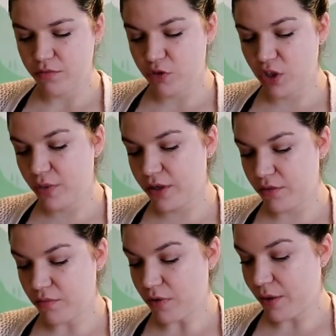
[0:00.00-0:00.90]
she
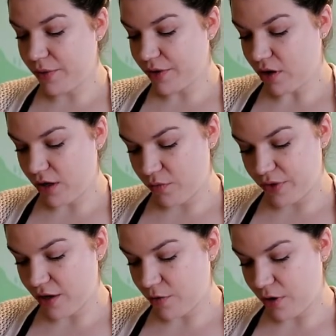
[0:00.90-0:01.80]
went, Bobbi went on
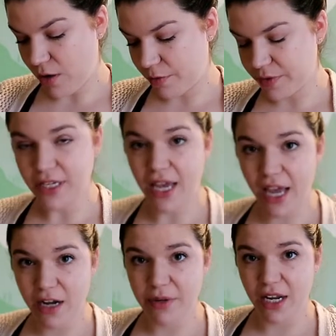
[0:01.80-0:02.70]
without a problem because I
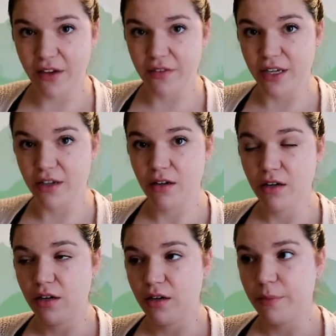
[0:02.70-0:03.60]
had been having
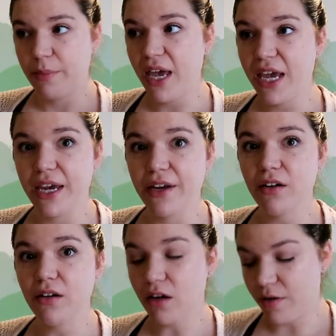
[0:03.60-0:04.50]
pain
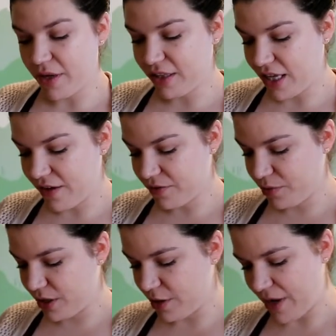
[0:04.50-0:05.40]
on my left
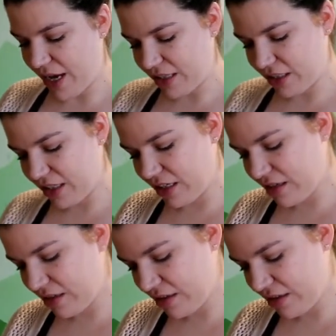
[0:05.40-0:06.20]
pretty badly.